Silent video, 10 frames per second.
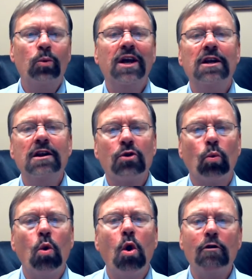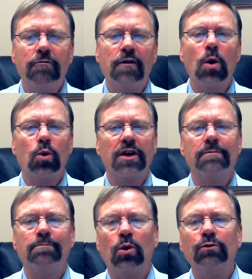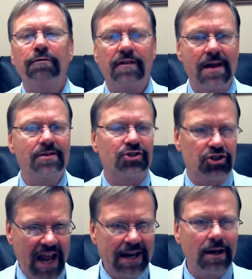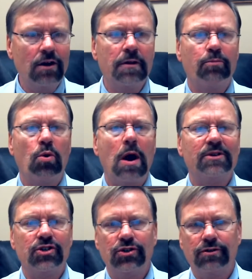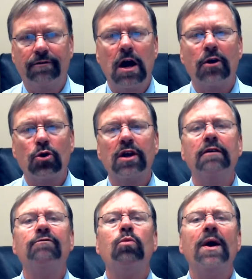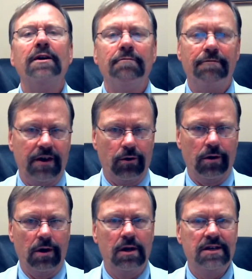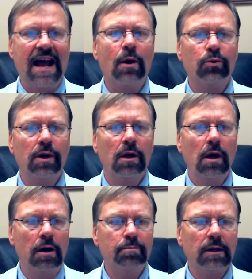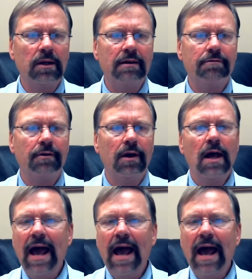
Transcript: We can either walk forward in bold faith, standing on the promises of God, or give way to fear, doubt, unbelief,